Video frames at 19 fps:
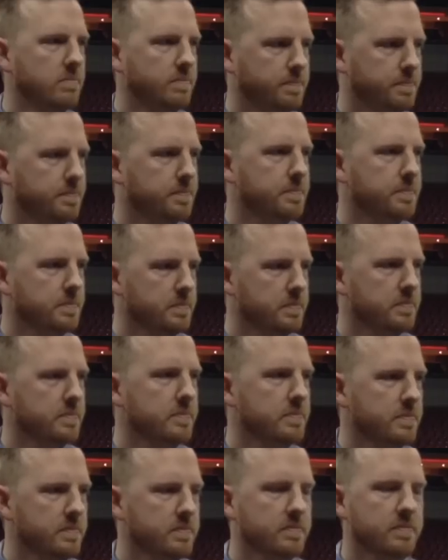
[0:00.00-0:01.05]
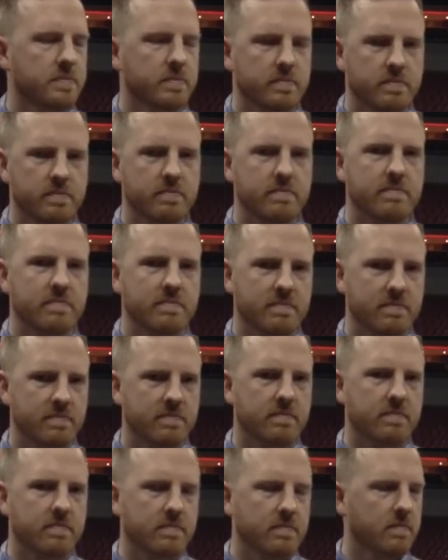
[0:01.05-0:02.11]

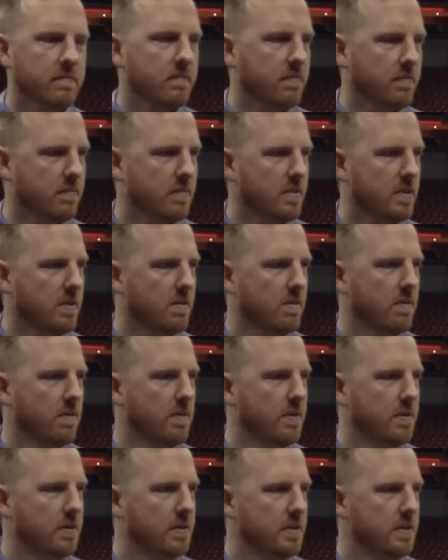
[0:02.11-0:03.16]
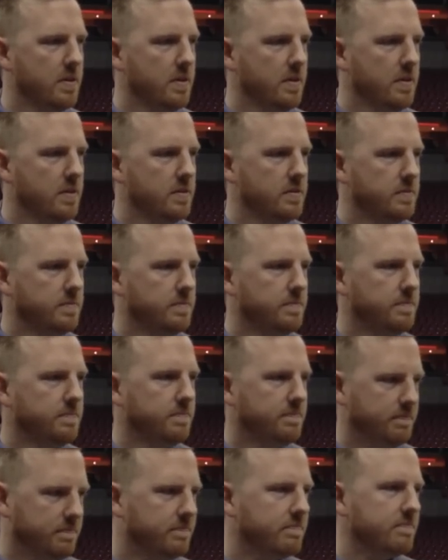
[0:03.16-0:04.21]

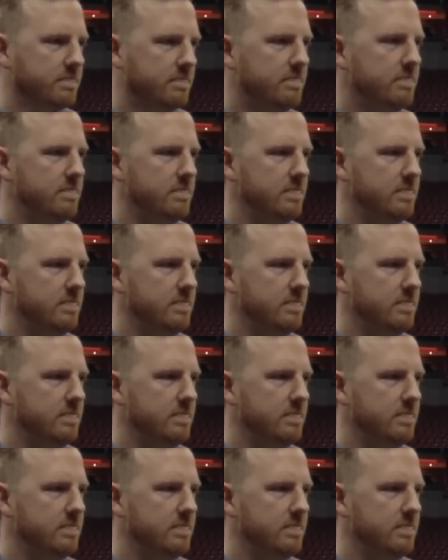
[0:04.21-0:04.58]
(not speaking)